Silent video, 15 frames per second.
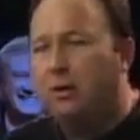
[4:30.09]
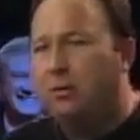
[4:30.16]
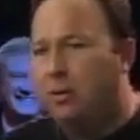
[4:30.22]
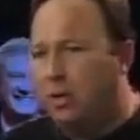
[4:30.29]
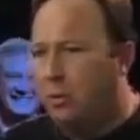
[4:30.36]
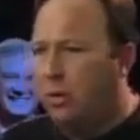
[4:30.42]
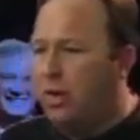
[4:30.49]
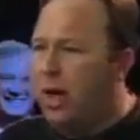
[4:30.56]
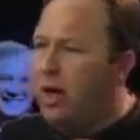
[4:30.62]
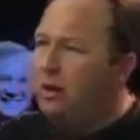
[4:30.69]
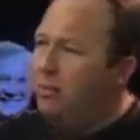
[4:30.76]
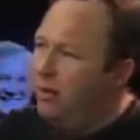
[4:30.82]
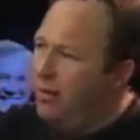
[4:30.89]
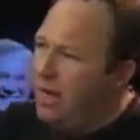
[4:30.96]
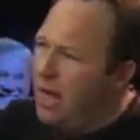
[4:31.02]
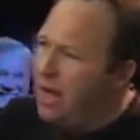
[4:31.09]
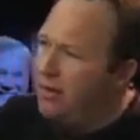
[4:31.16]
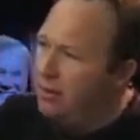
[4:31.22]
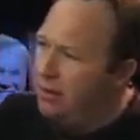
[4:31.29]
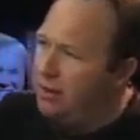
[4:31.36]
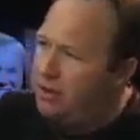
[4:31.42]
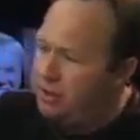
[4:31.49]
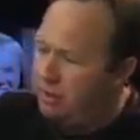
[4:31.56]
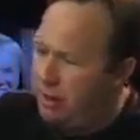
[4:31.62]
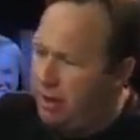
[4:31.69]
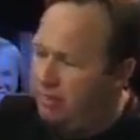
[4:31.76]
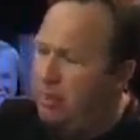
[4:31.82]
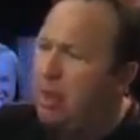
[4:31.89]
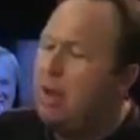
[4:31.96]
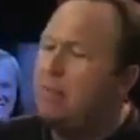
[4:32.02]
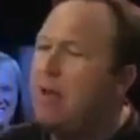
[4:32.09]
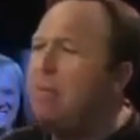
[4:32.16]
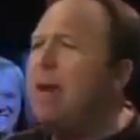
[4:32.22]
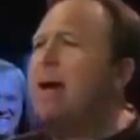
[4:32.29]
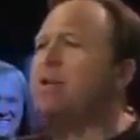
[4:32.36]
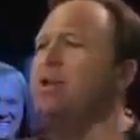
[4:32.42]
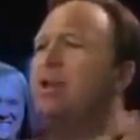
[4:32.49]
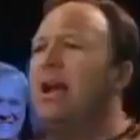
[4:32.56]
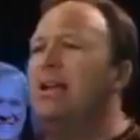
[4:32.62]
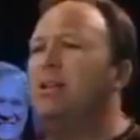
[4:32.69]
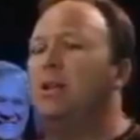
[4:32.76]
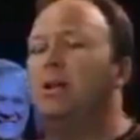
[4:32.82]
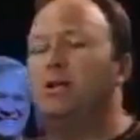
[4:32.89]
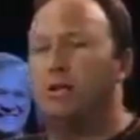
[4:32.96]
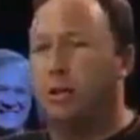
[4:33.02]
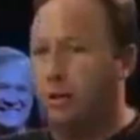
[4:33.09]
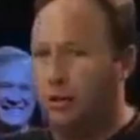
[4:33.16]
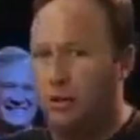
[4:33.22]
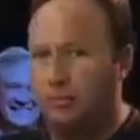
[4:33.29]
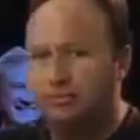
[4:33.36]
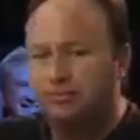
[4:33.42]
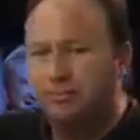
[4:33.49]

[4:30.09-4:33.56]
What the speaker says: So we're kind of on the other extreme. Maybe I should ask listeners.